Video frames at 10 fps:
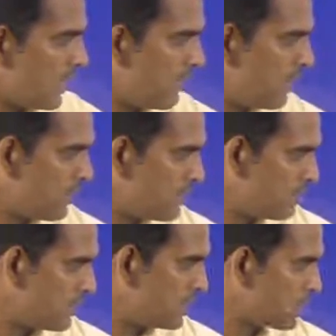Apart
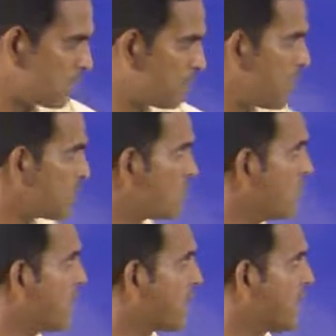from these two parts,
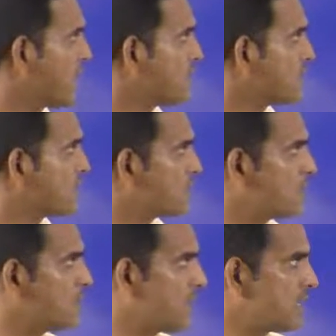we are having the
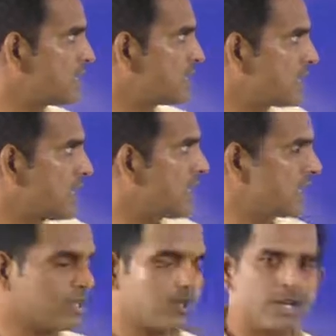third part
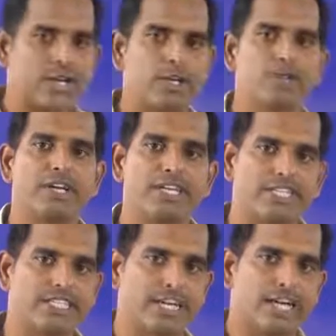regarding your
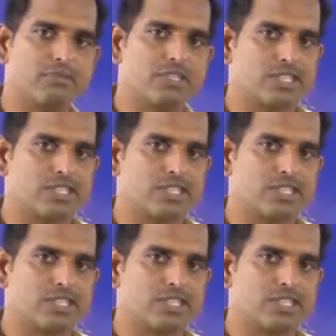enumerated types,